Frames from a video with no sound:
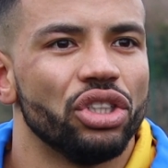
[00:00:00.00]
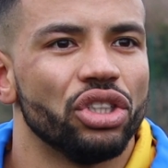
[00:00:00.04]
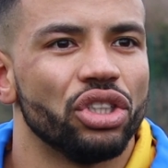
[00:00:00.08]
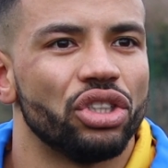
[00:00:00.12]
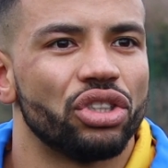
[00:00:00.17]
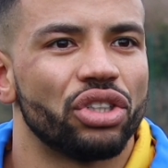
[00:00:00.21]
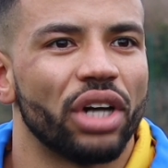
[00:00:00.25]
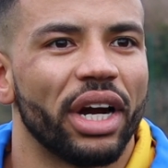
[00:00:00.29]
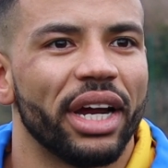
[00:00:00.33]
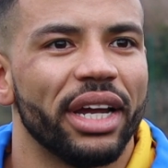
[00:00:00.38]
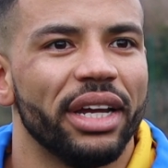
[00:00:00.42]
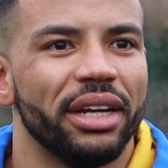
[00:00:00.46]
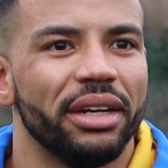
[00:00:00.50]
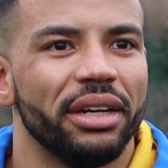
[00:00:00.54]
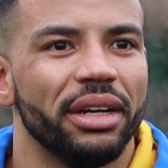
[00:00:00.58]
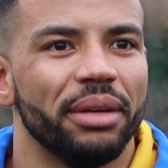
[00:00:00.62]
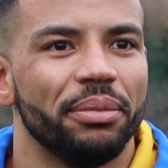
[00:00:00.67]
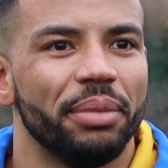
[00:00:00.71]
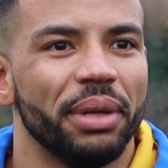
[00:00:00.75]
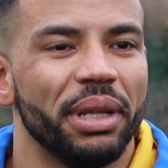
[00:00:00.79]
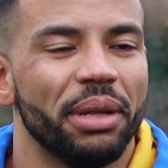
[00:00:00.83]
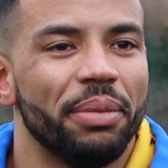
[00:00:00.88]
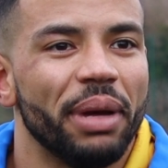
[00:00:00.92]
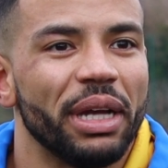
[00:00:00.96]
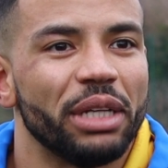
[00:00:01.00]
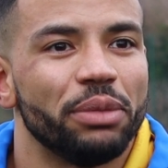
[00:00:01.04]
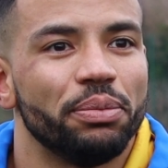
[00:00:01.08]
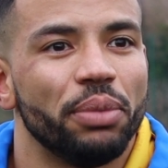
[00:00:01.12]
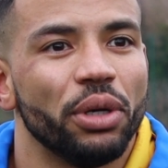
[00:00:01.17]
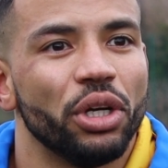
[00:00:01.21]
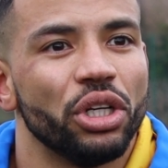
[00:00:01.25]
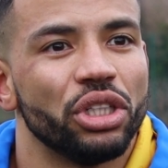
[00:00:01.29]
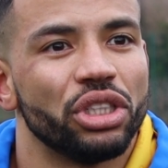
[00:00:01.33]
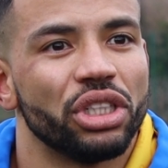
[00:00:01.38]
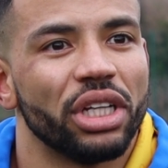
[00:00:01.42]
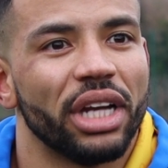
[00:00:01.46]
try and be the best
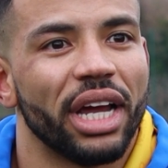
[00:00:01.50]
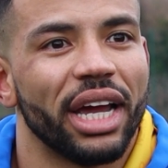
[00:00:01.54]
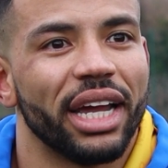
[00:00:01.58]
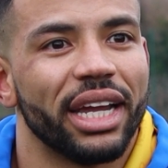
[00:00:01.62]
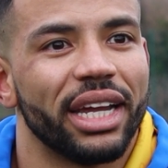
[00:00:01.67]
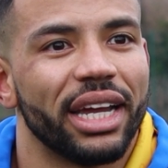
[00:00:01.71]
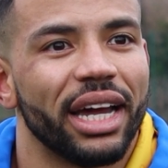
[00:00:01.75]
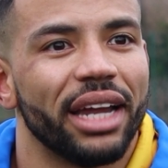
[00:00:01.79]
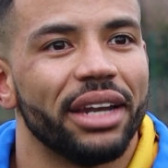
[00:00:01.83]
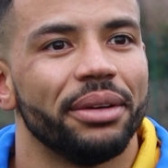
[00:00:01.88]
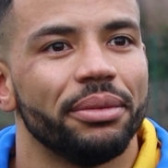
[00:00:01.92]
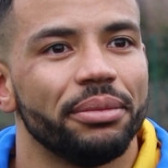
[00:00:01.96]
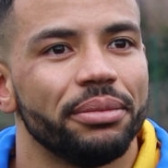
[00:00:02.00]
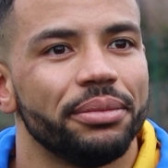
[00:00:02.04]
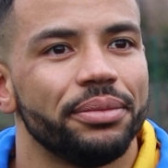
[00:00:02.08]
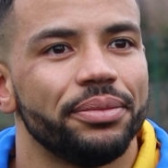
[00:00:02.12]
person I can.